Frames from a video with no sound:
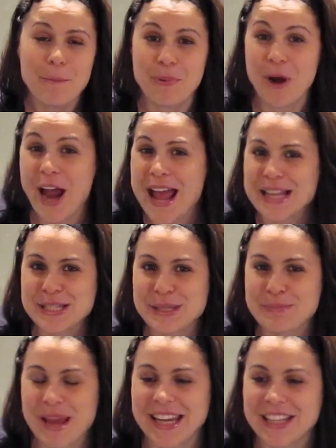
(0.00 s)
brand
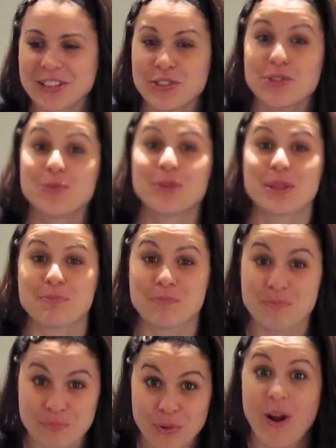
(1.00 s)
spanking new with
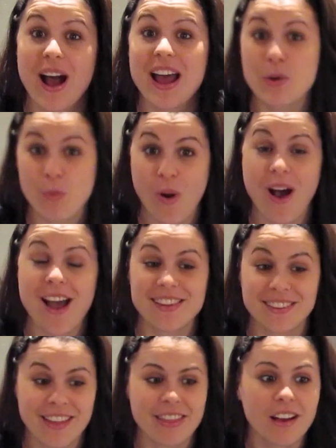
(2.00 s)
bright
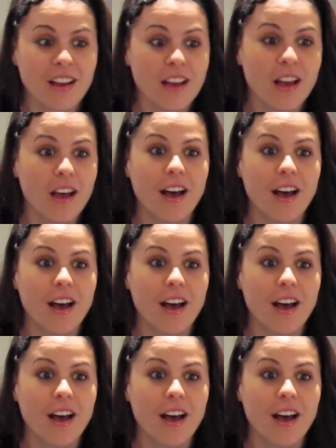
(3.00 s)
white leather.